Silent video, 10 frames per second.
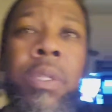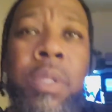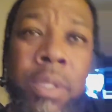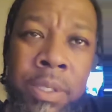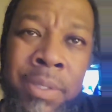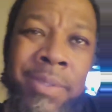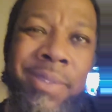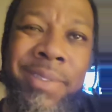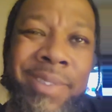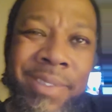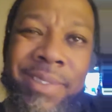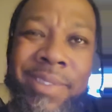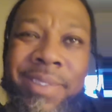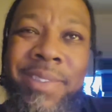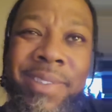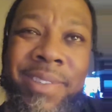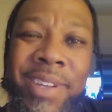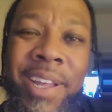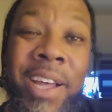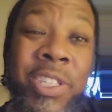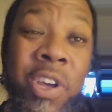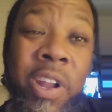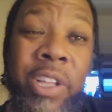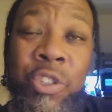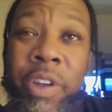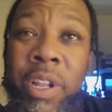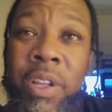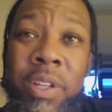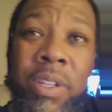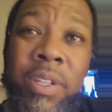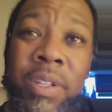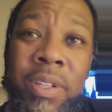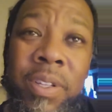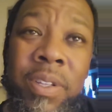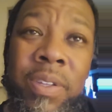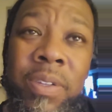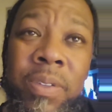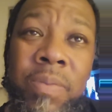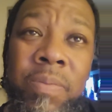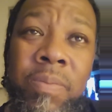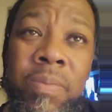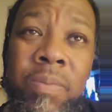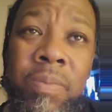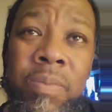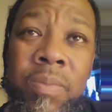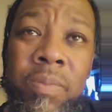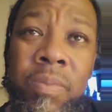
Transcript: The entire world is about to forget that Peter Parker is Spider-Man.